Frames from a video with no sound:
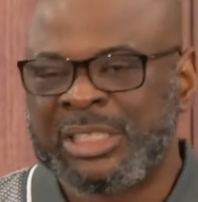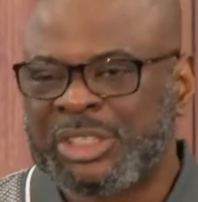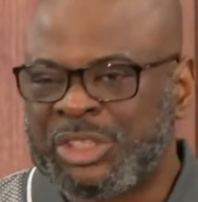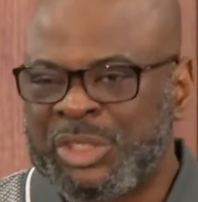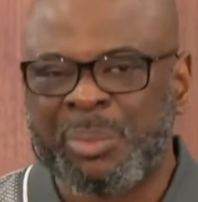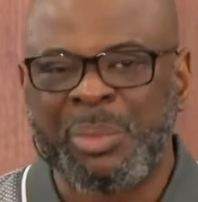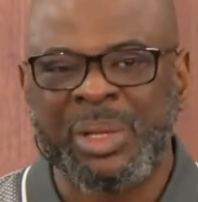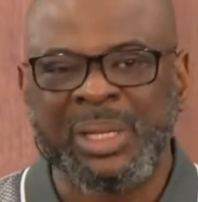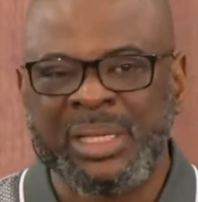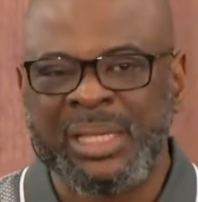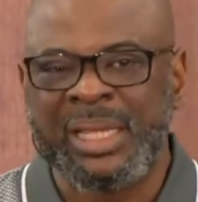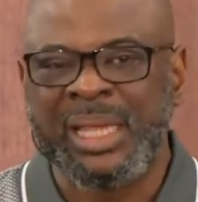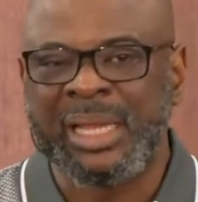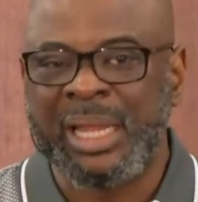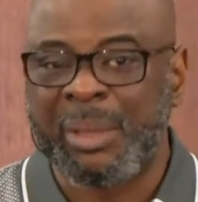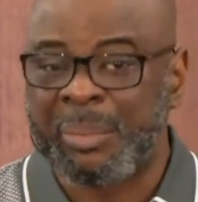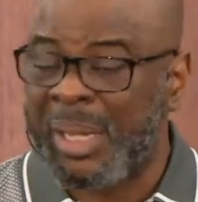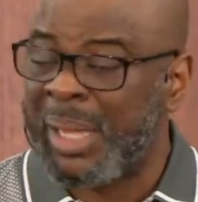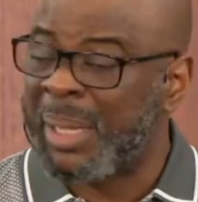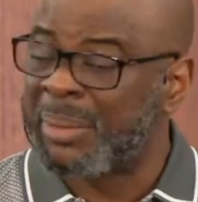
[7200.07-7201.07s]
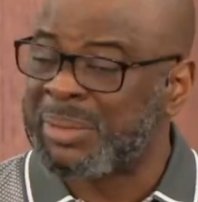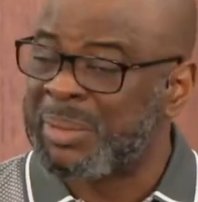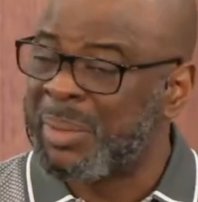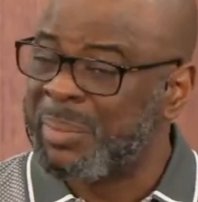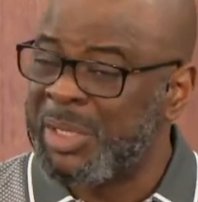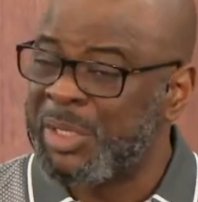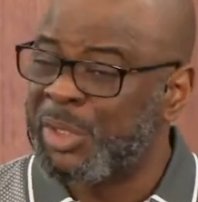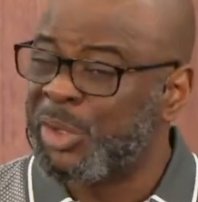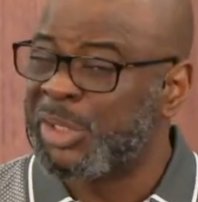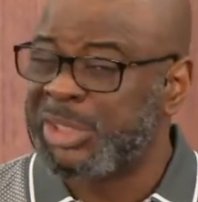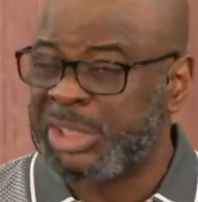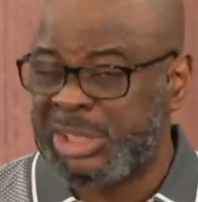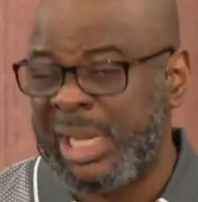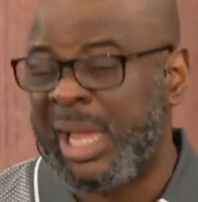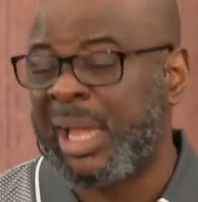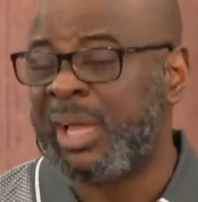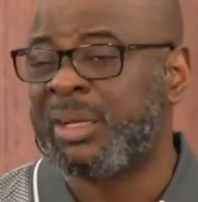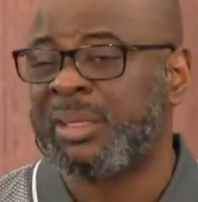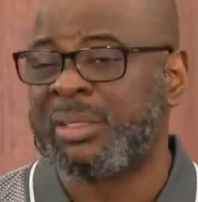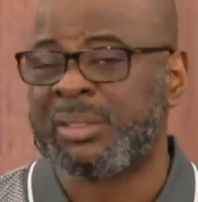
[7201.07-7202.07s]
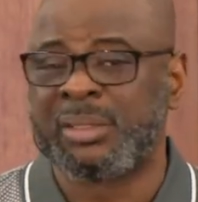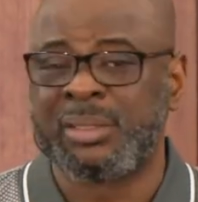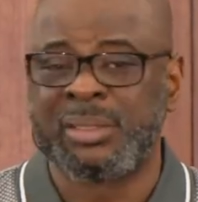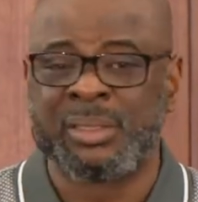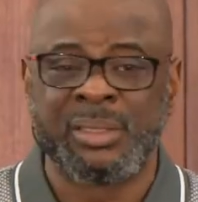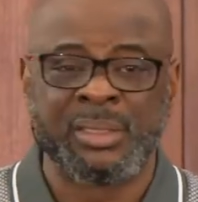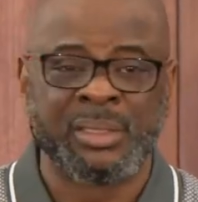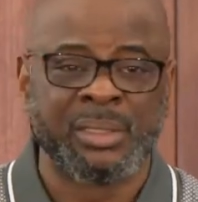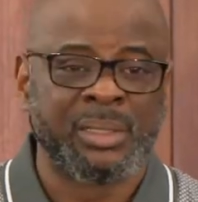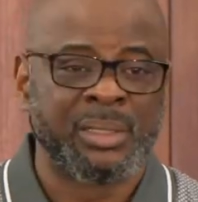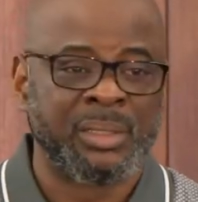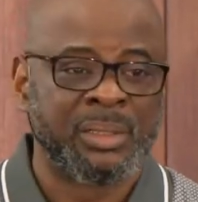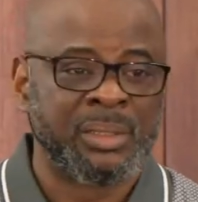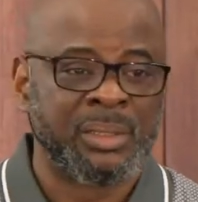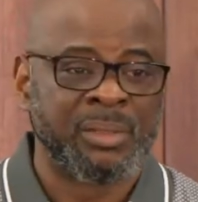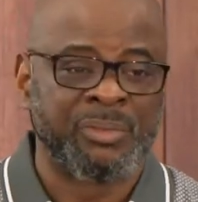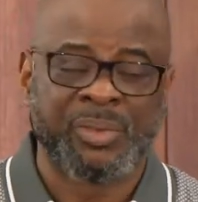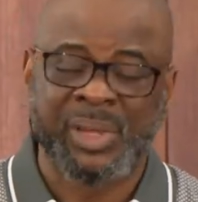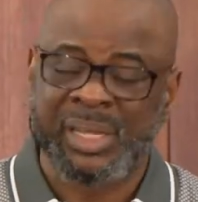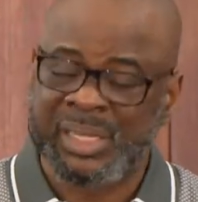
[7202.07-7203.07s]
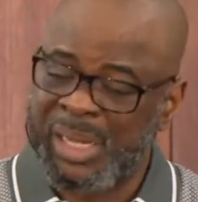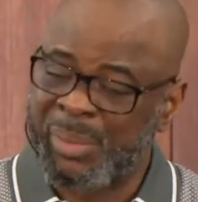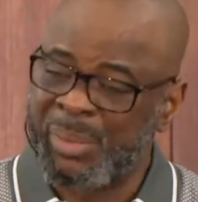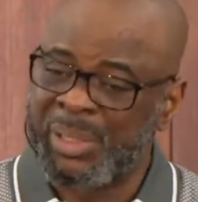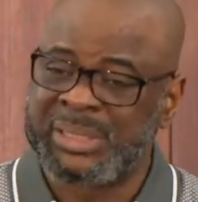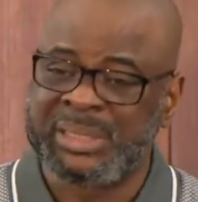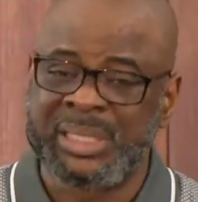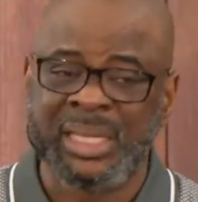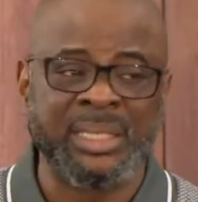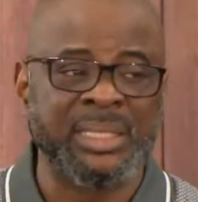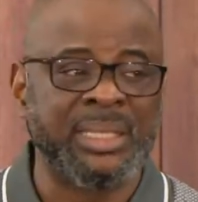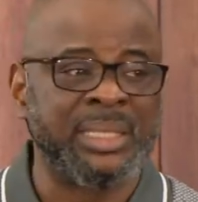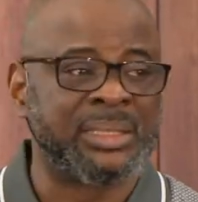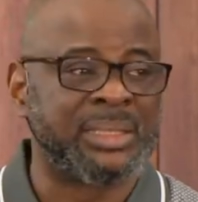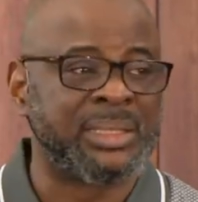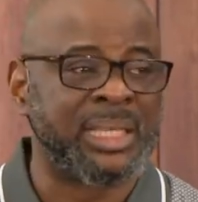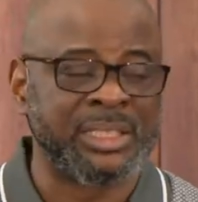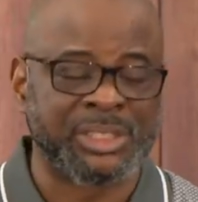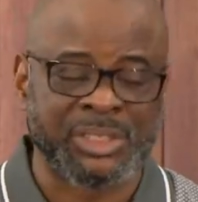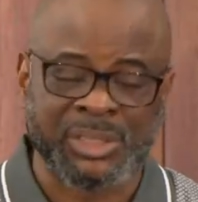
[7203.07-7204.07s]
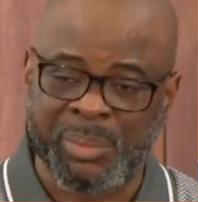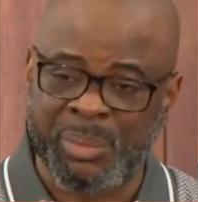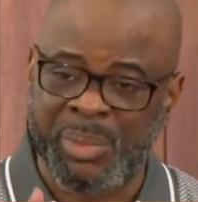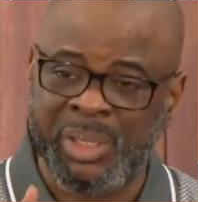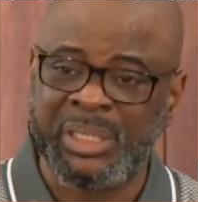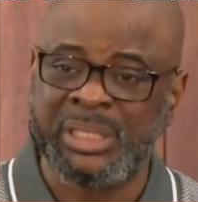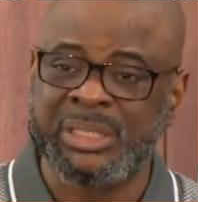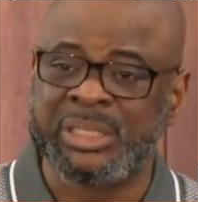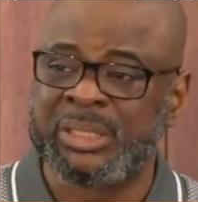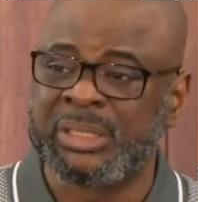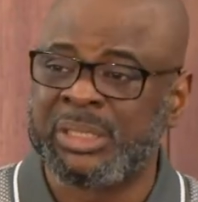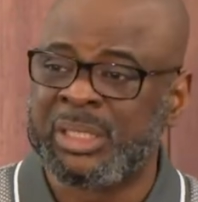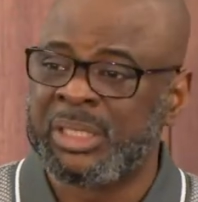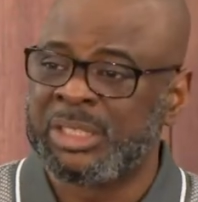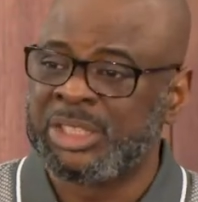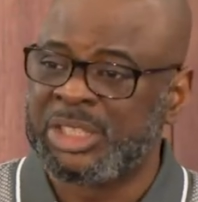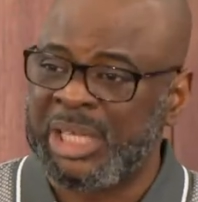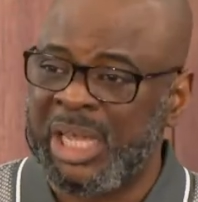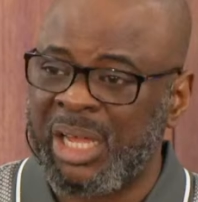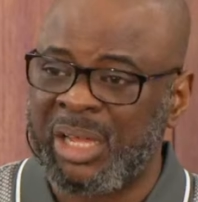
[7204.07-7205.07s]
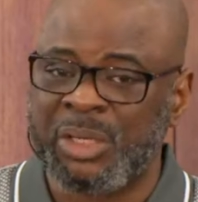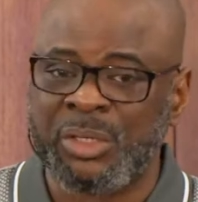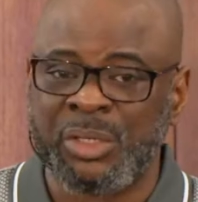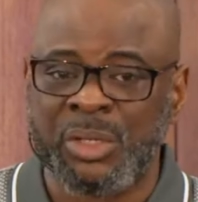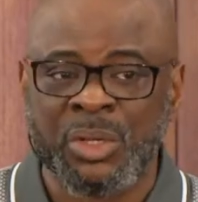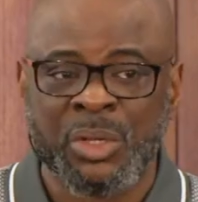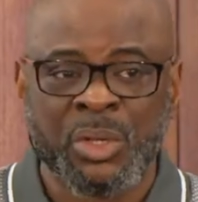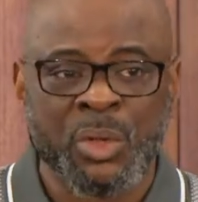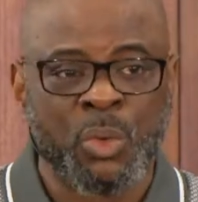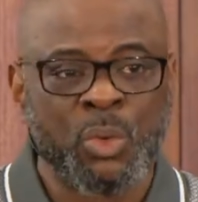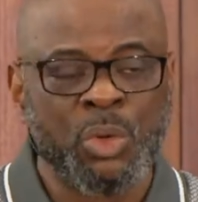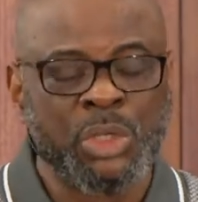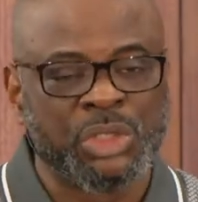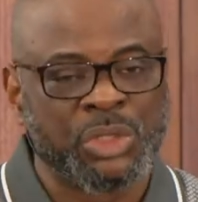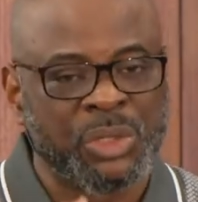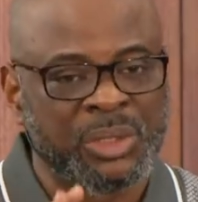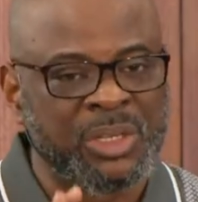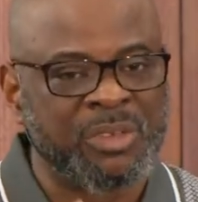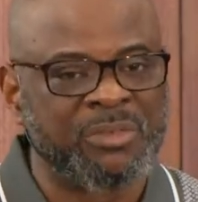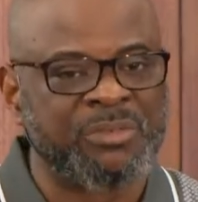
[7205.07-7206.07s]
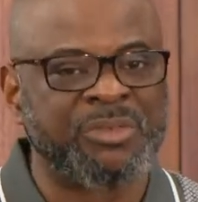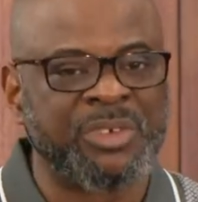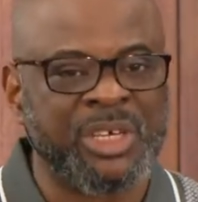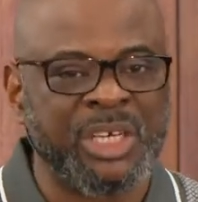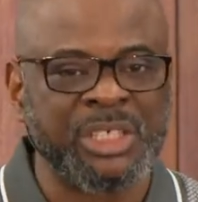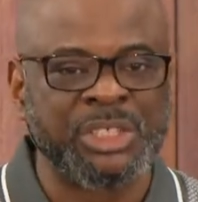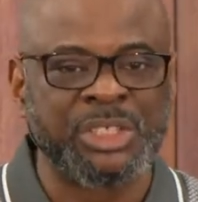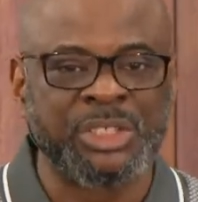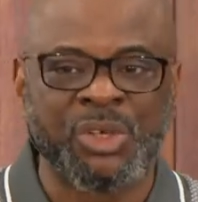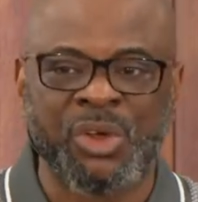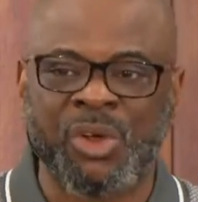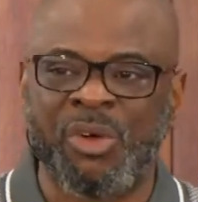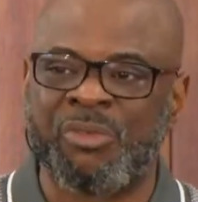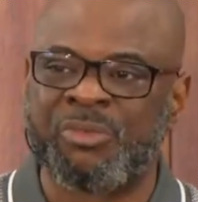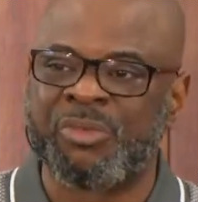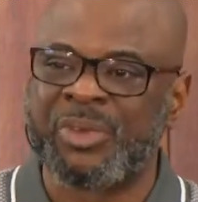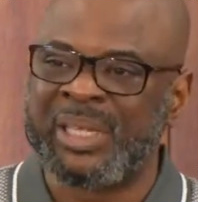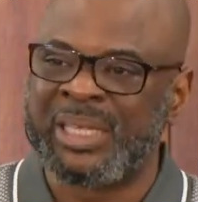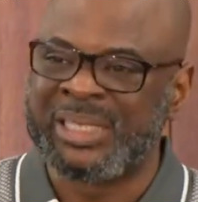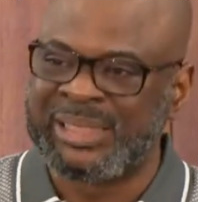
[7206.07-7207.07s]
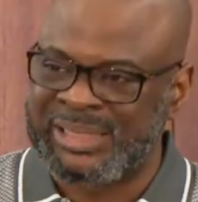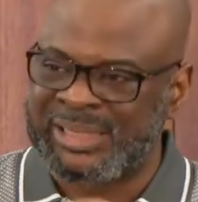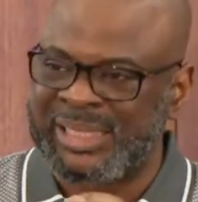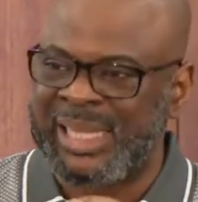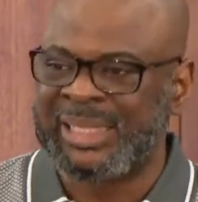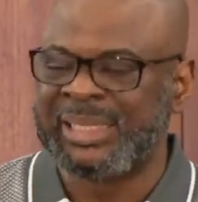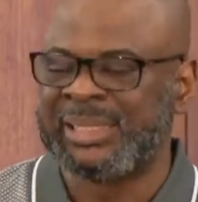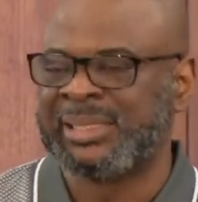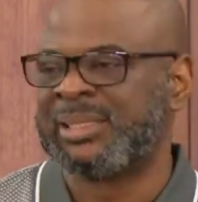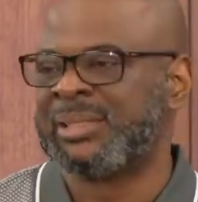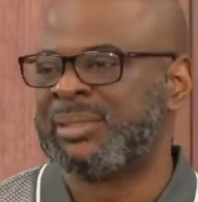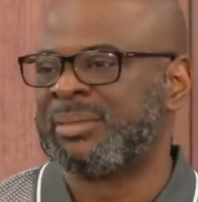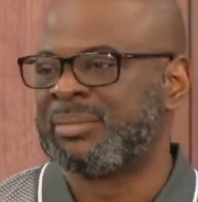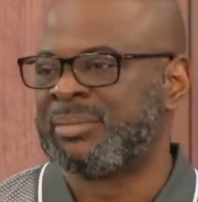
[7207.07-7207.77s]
somebody here that perhaps maybe your child, in fact, let me say this, there's somebody's child who is on the verge of insanity.